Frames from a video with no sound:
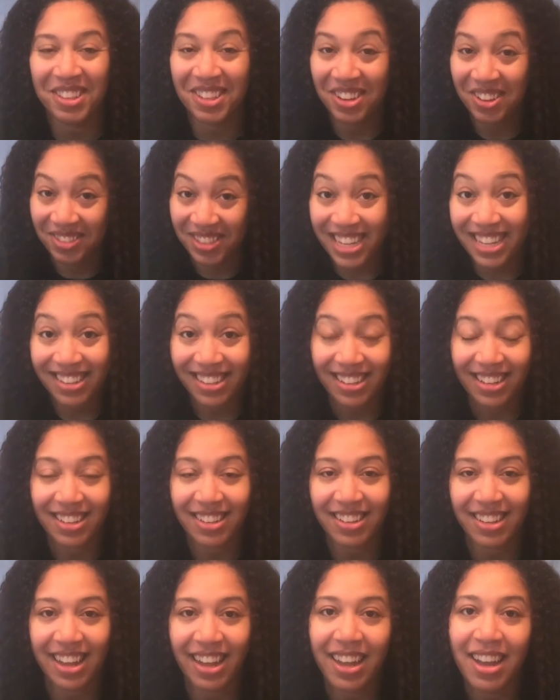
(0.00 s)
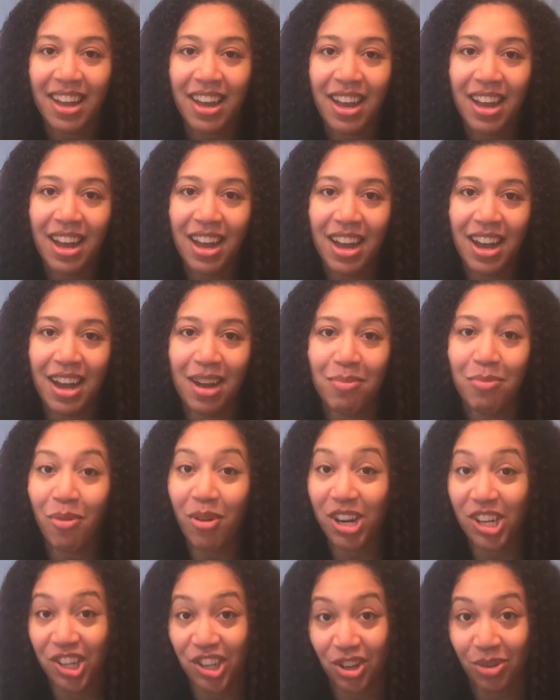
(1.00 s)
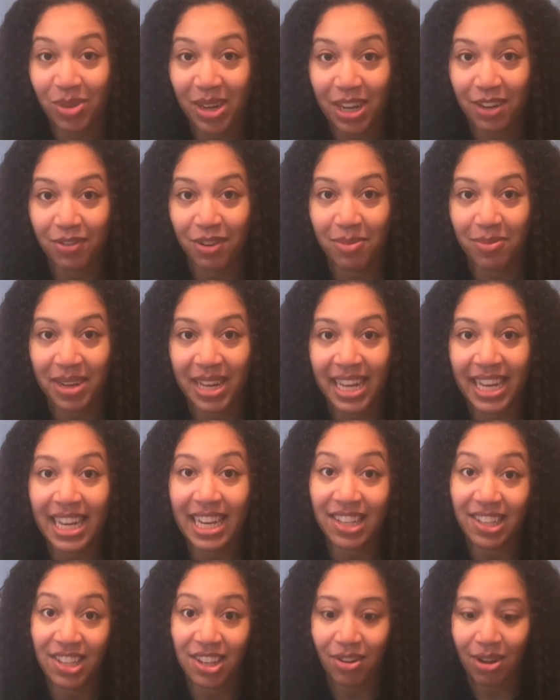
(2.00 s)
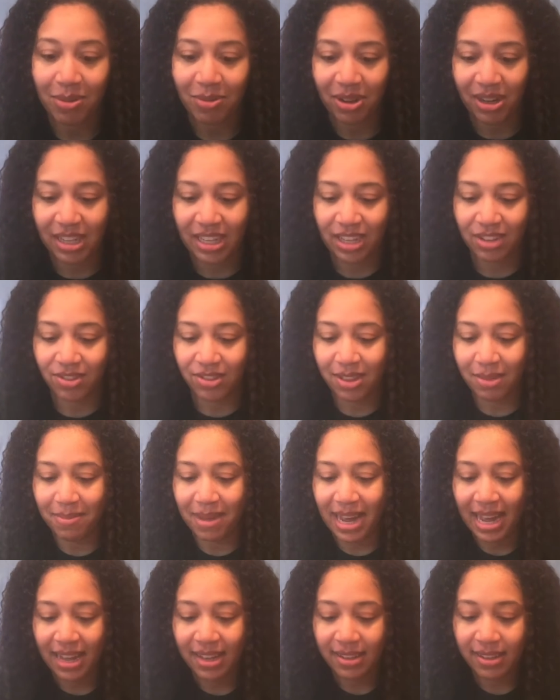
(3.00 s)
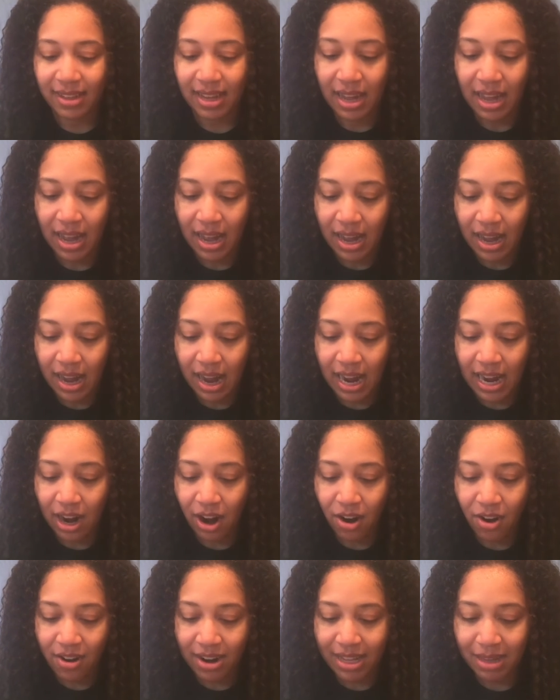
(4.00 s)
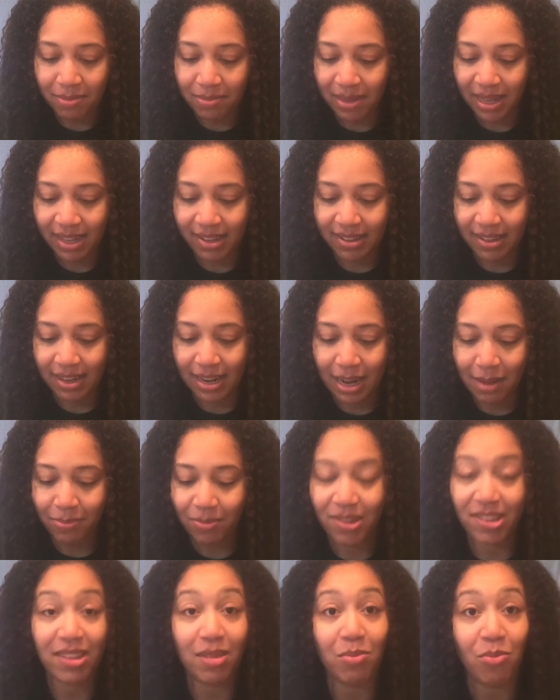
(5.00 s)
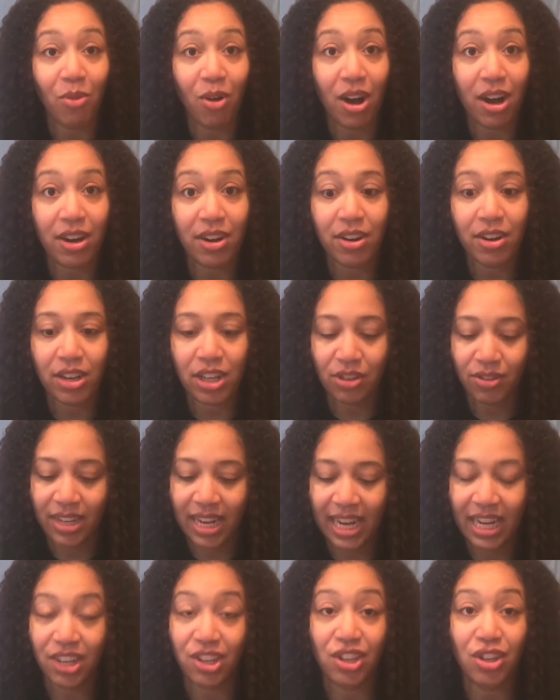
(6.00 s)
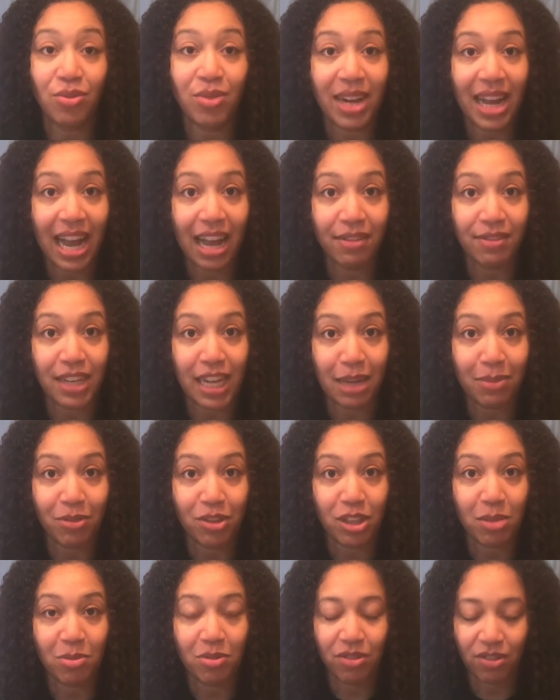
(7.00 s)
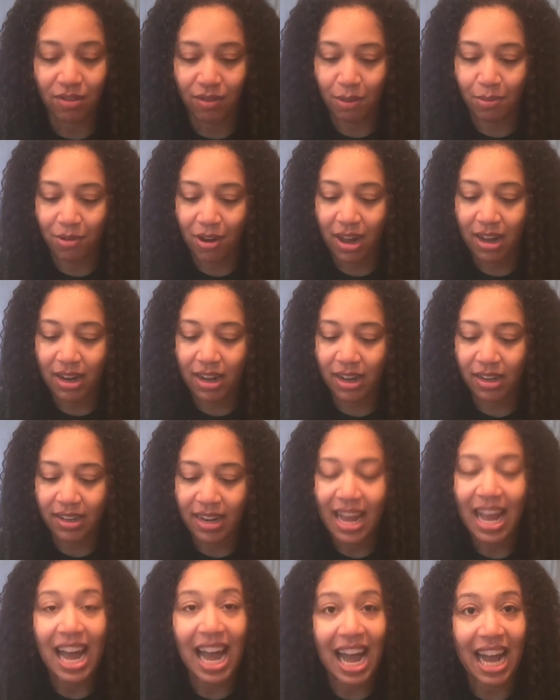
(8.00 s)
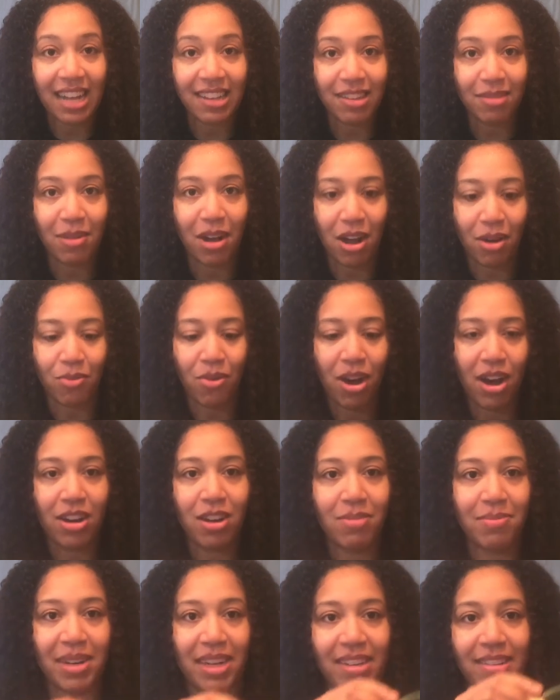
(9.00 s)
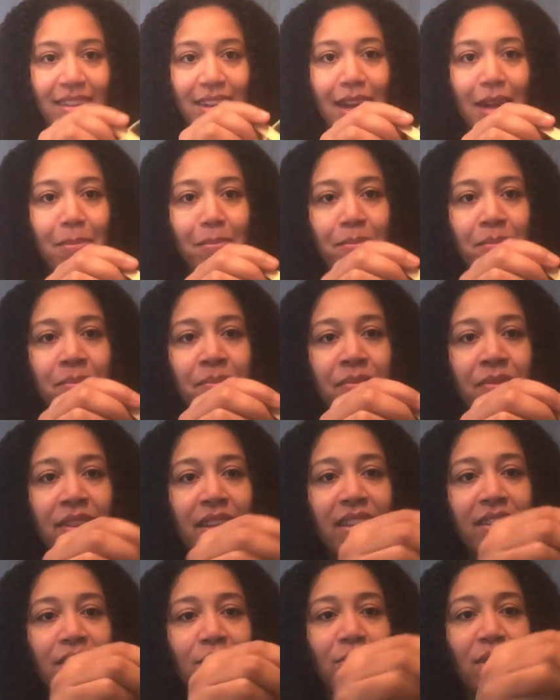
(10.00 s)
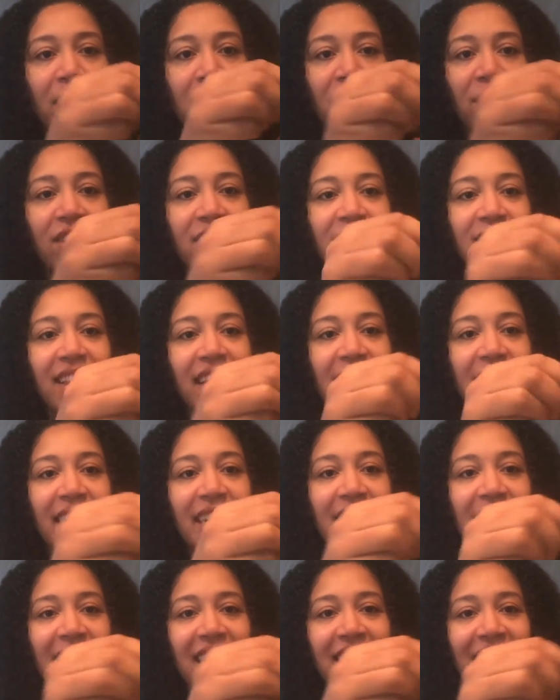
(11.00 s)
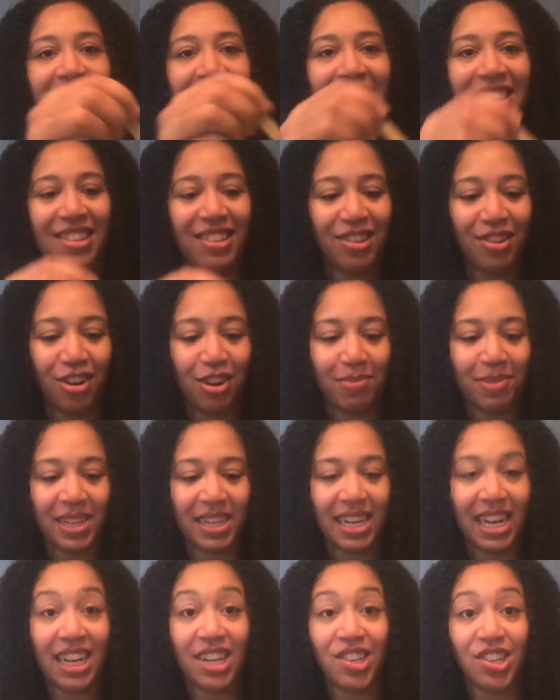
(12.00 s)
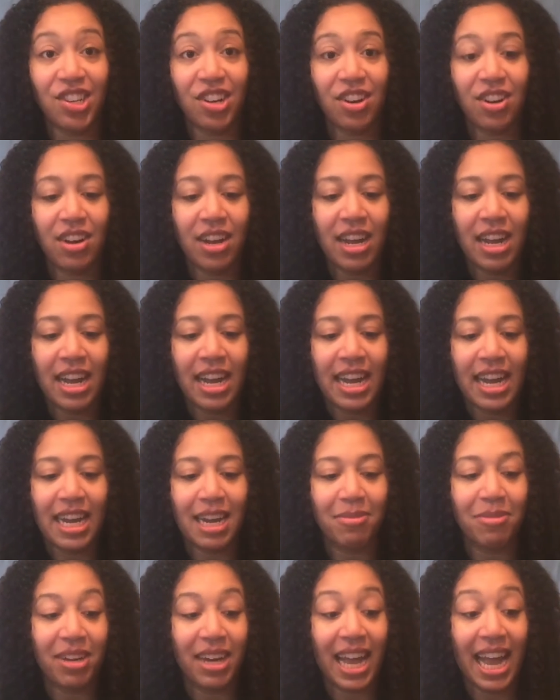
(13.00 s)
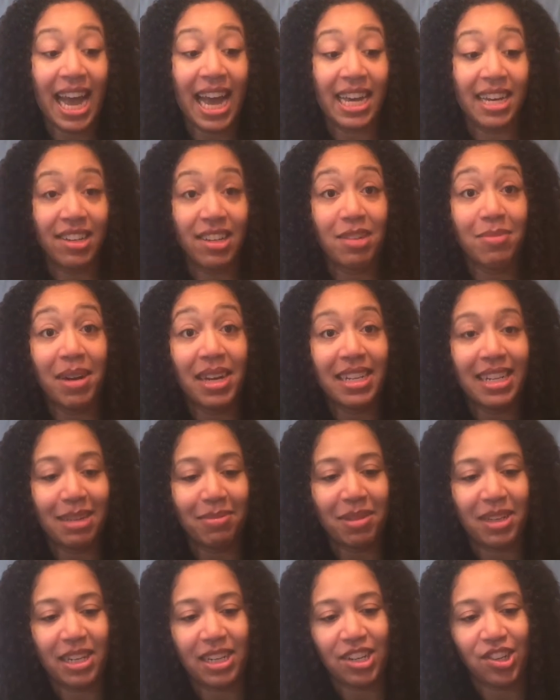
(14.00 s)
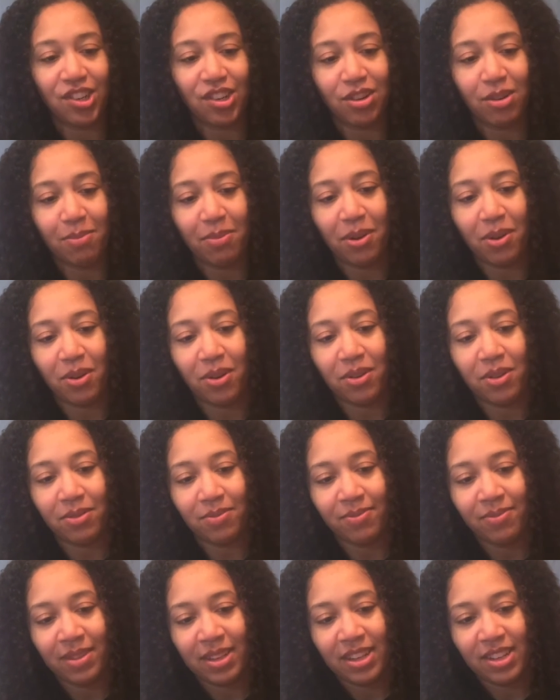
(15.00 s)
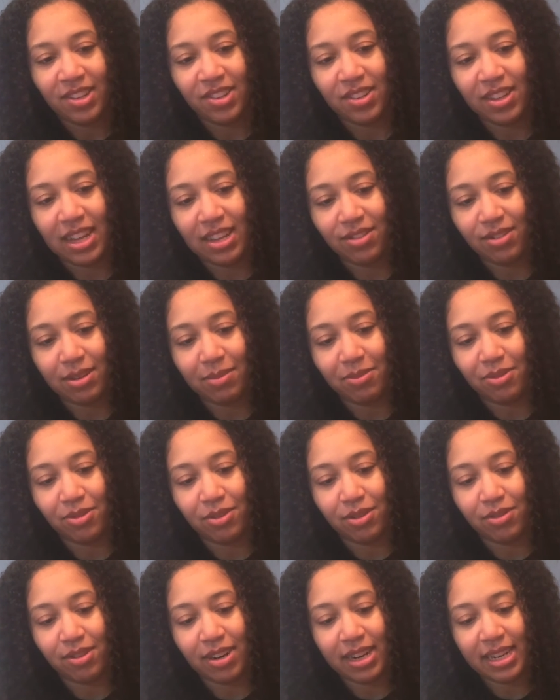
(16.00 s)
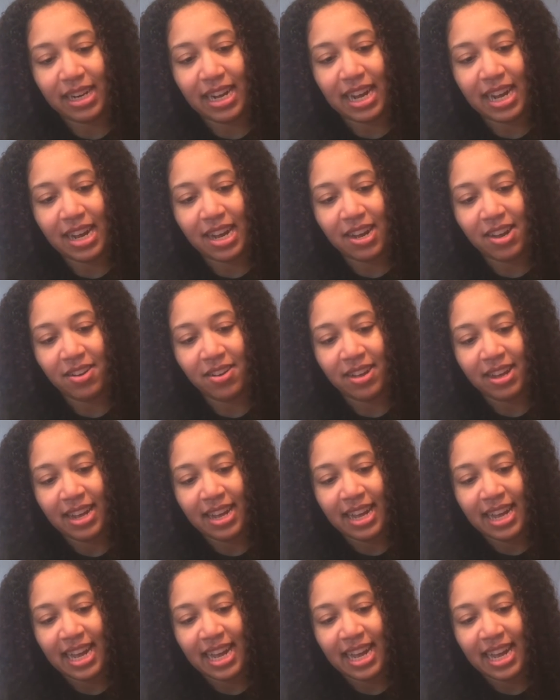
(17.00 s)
So this is a moisture week for me, and so I'm going to use the mask. I already mixed it up with some water. You take 2.5 tablespoons of the product, add some hot water, mix it up. This is what it looks like, kind of like this syrupy texture, and I'm going to add it to my deep conditioner bowl. So that's what I'm doing right now.